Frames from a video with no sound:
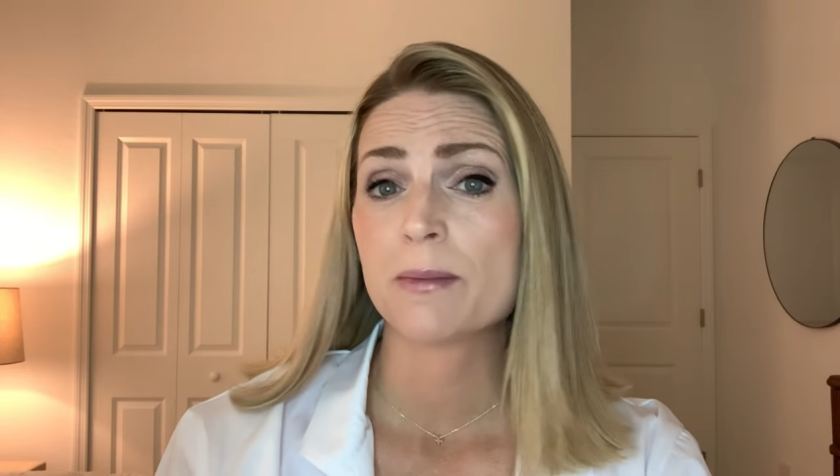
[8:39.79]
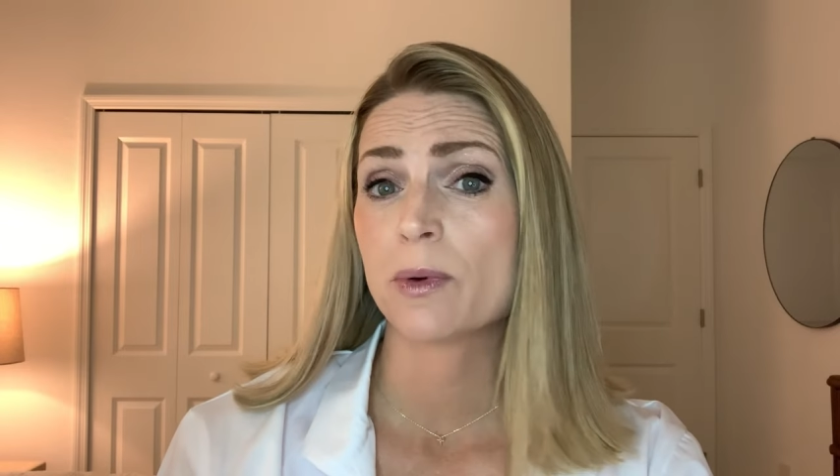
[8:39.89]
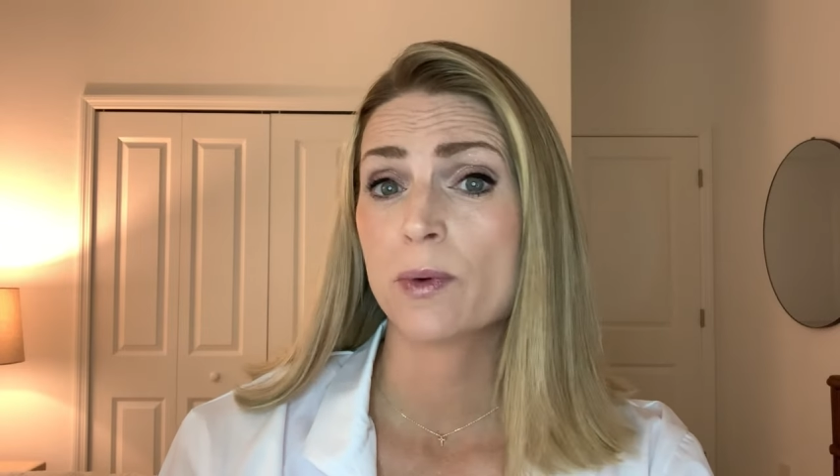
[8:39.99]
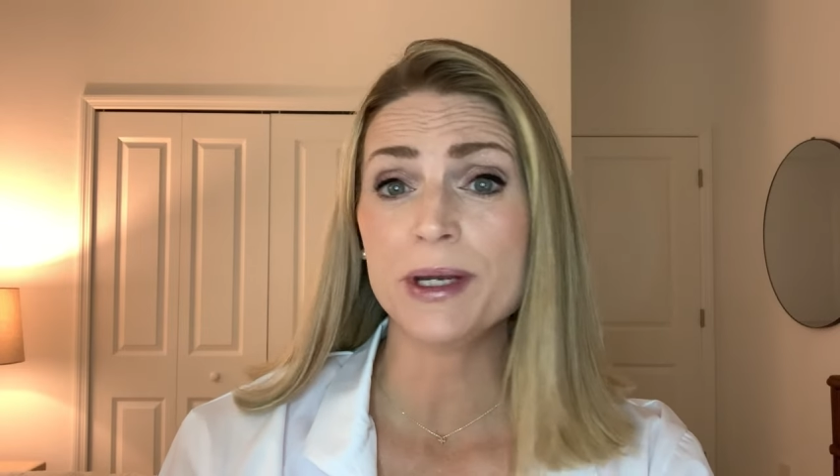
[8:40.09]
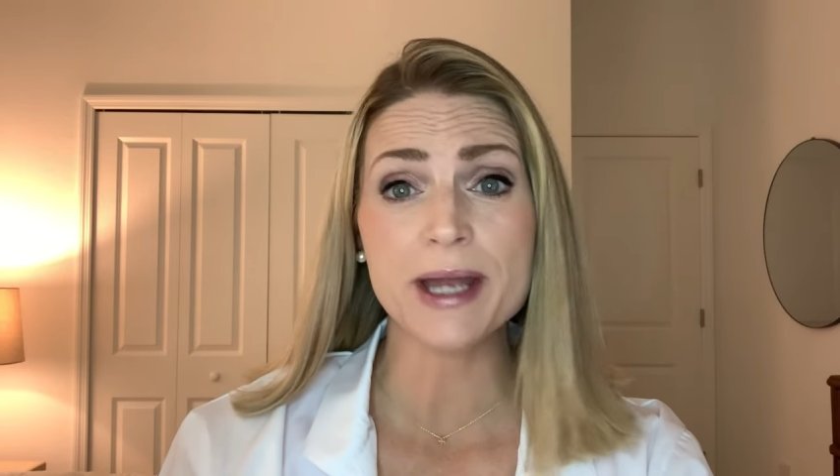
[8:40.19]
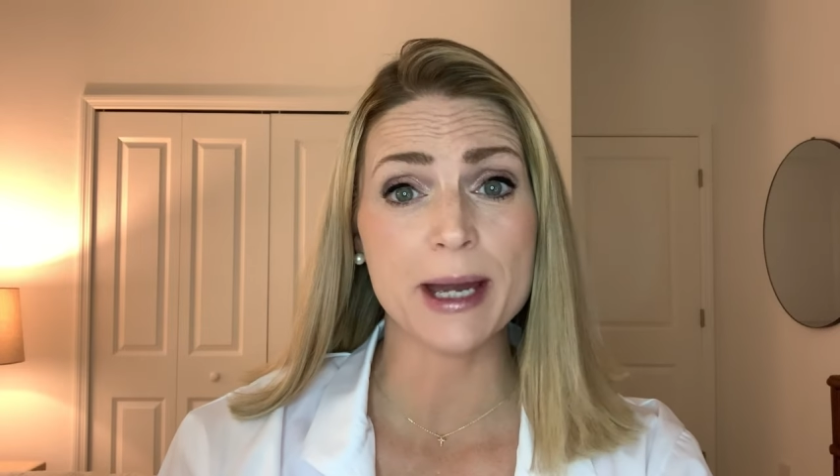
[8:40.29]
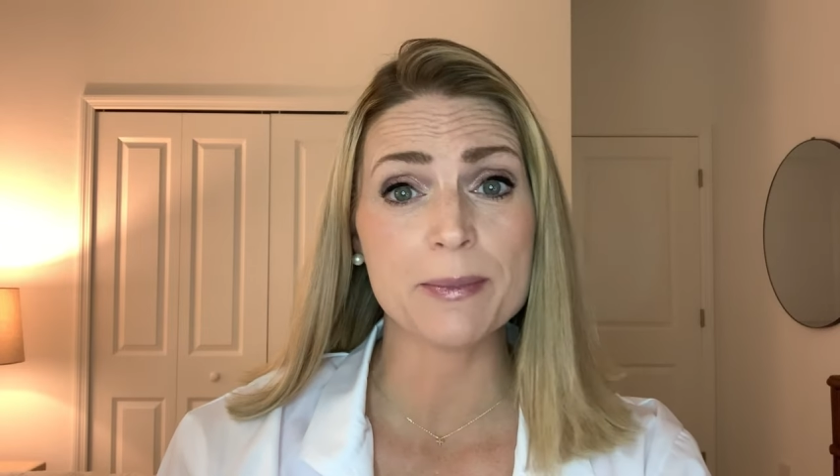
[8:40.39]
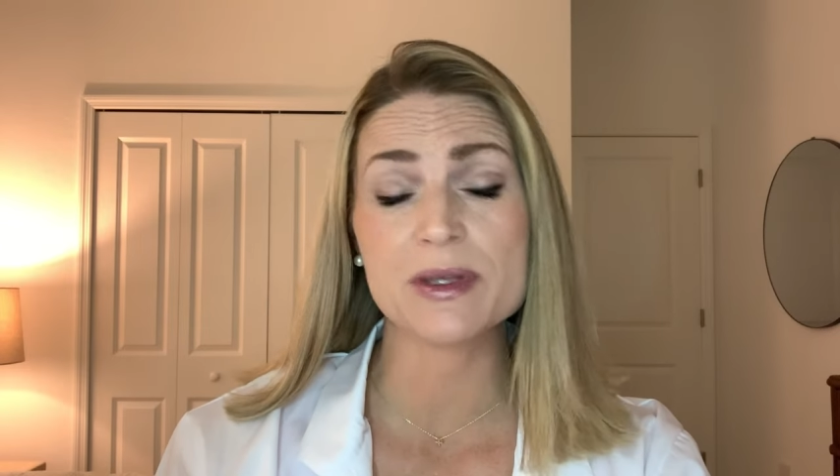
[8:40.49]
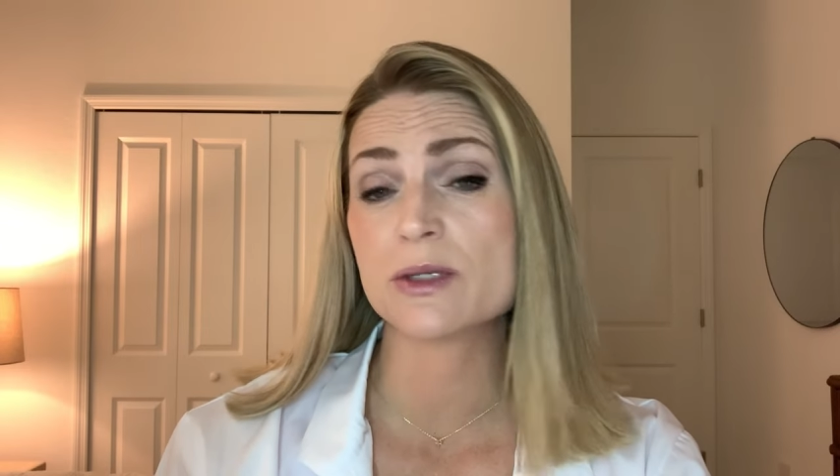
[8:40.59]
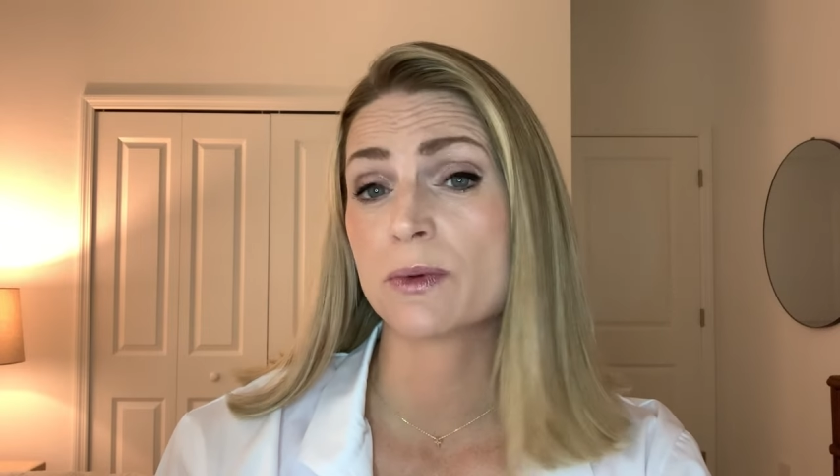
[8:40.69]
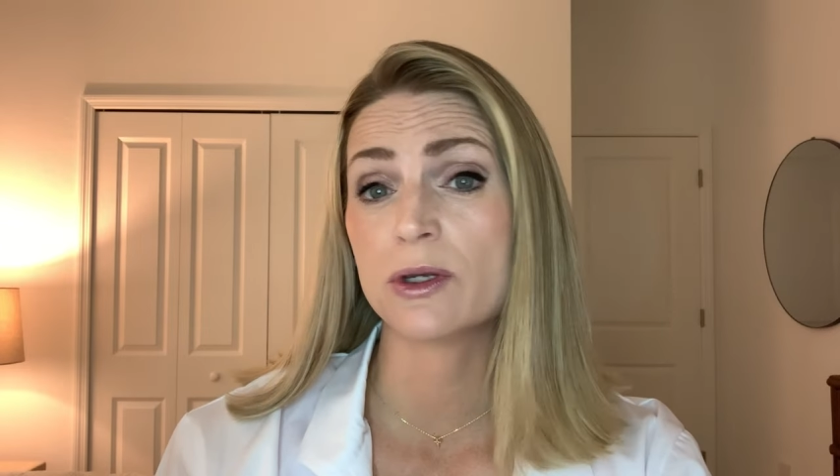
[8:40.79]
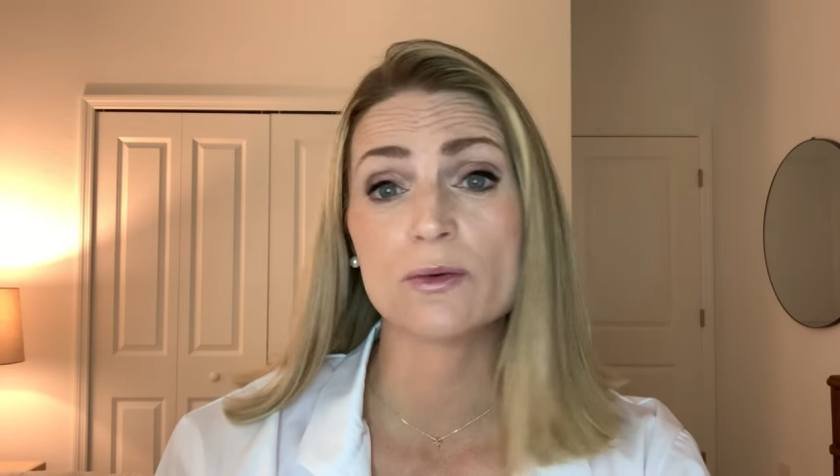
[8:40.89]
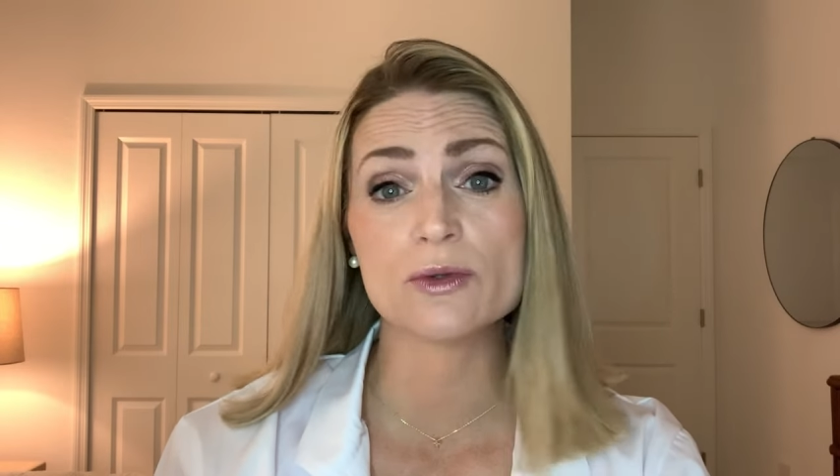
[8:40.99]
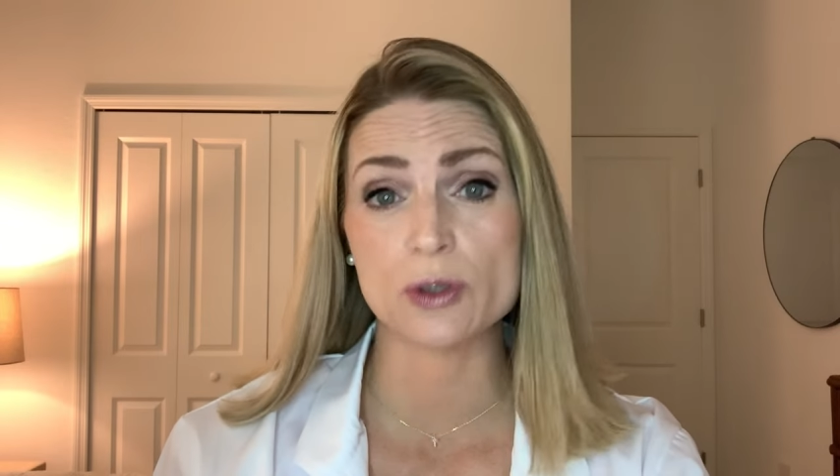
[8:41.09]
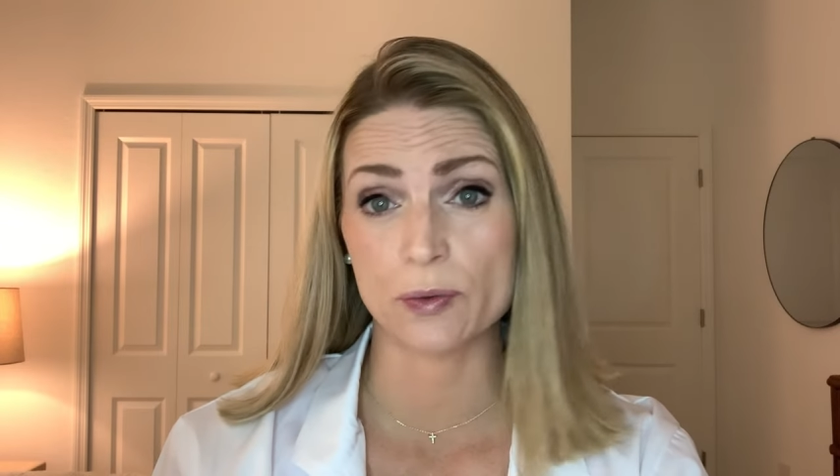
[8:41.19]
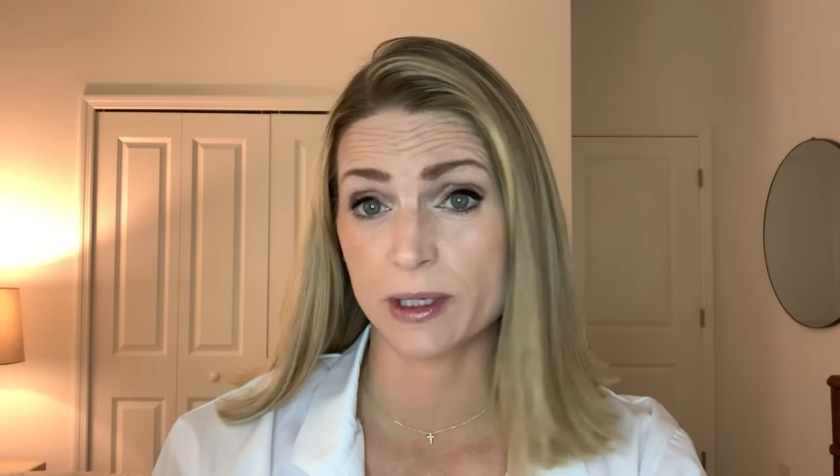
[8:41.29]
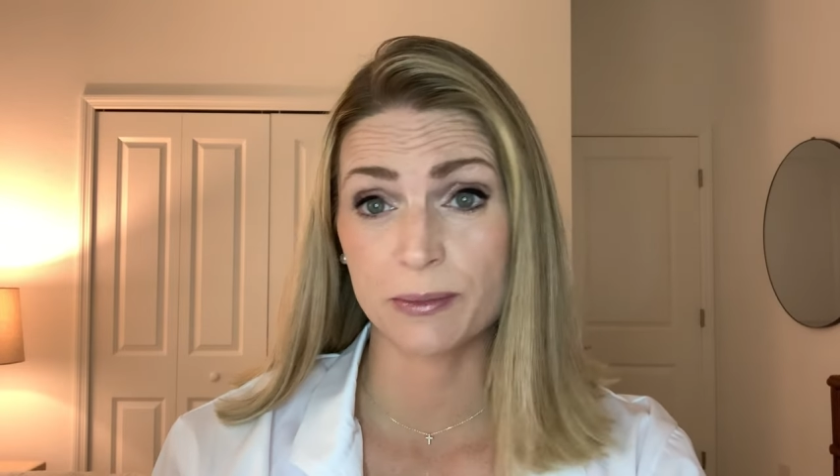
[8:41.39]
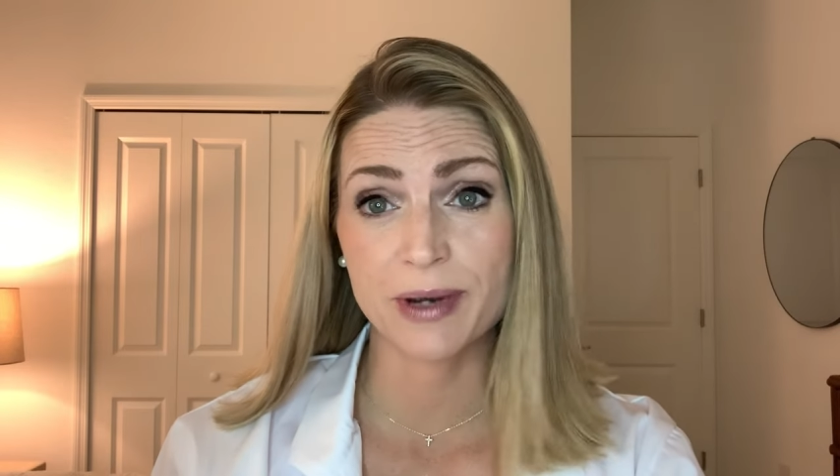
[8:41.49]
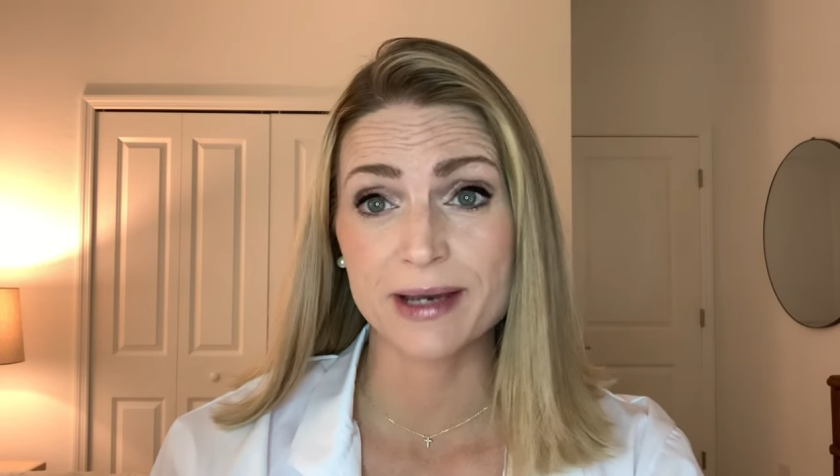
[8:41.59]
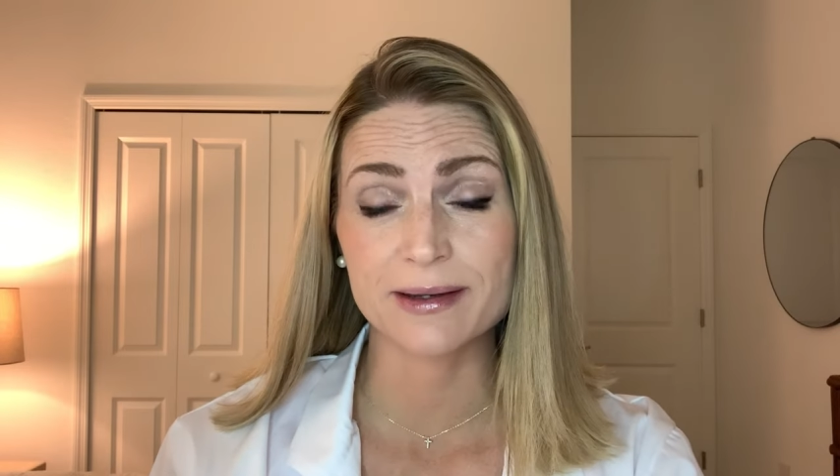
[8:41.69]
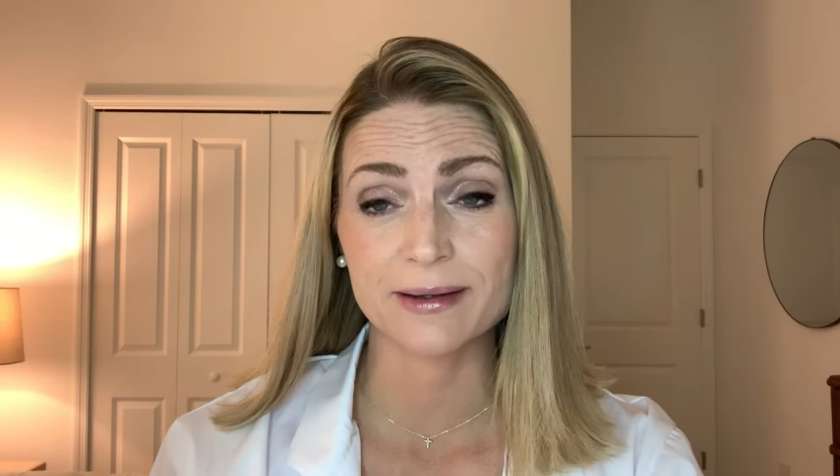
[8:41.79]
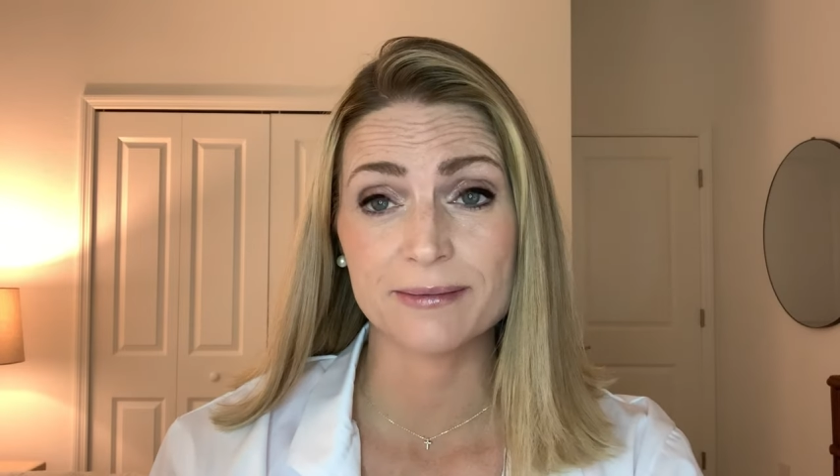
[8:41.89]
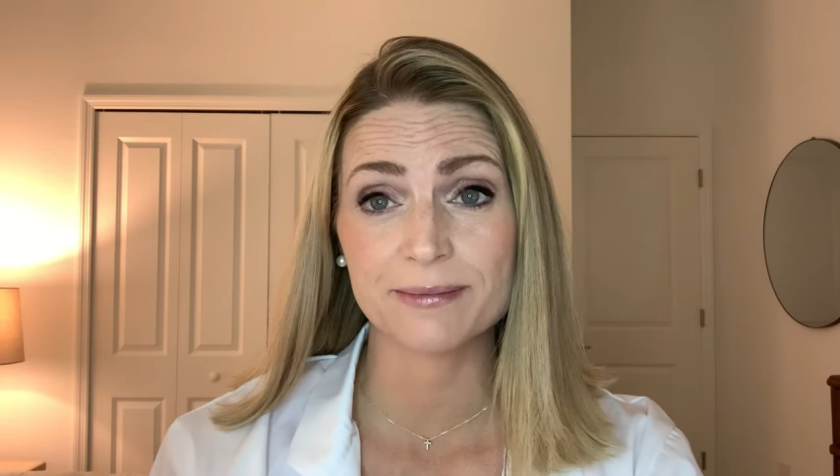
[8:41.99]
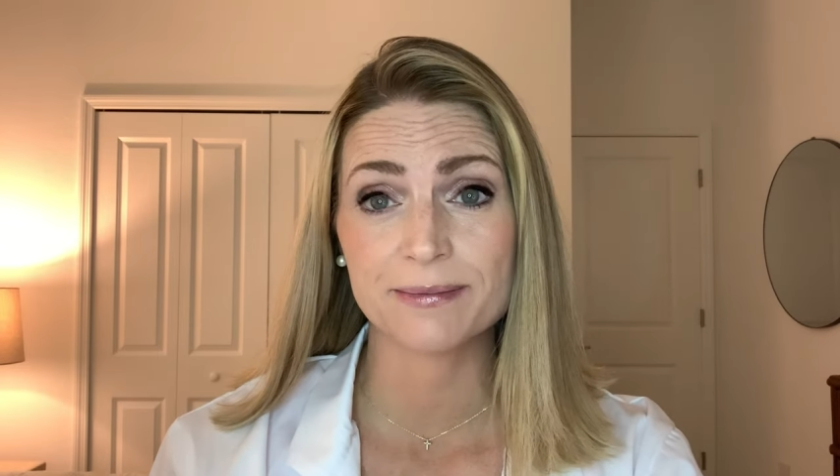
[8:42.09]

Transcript: But what happens when you don't get pregnant?